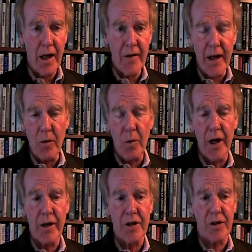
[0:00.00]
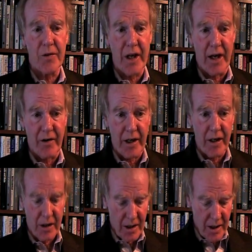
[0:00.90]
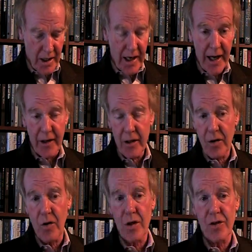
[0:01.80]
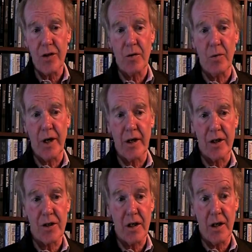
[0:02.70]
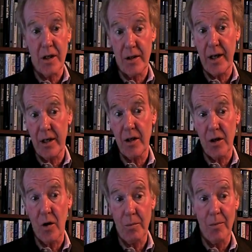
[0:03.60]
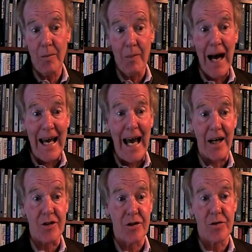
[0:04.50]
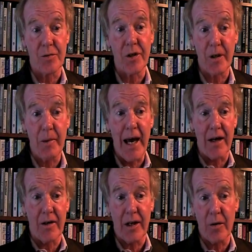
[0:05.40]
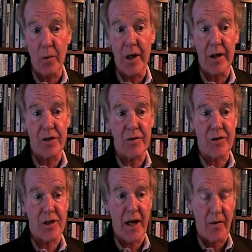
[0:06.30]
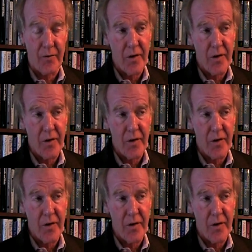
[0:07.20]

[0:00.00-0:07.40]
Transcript: That awareness of caring, and then of course that awareness that, you know, my actions really matter, that awareness of self.